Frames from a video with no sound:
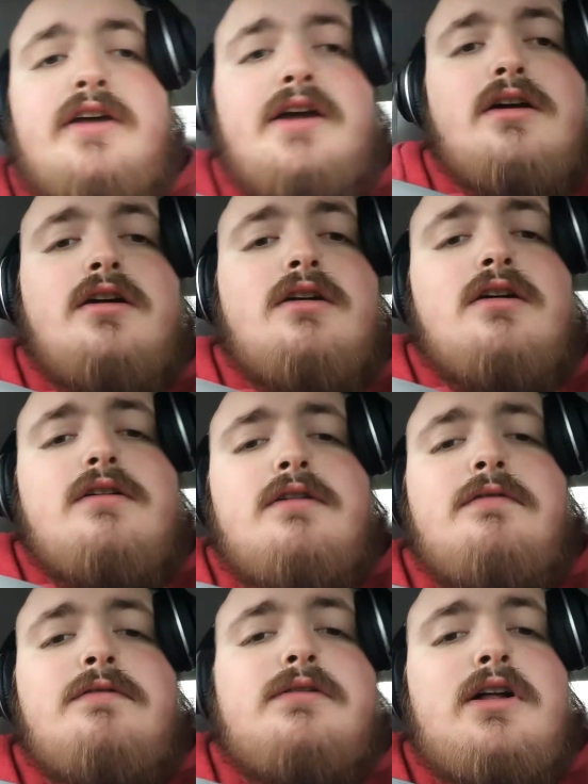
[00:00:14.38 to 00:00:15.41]
thing.
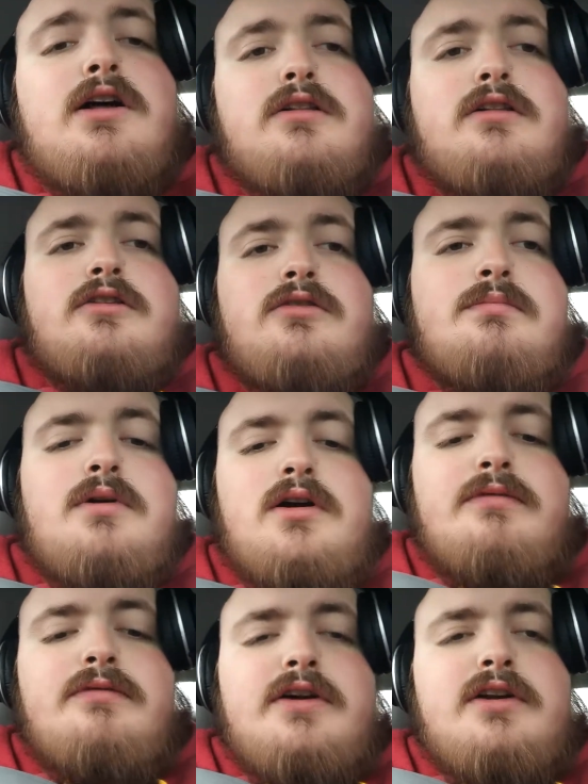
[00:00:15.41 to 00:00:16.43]
Flawless,
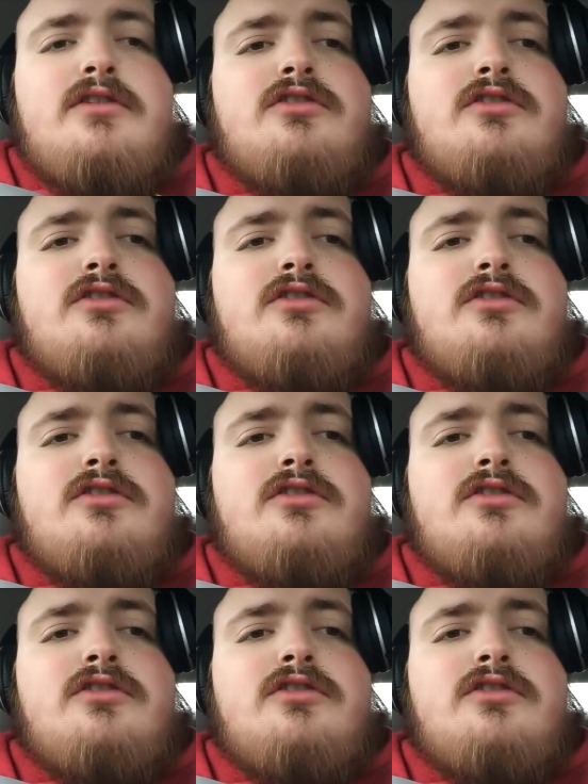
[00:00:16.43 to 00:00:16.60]
perfect.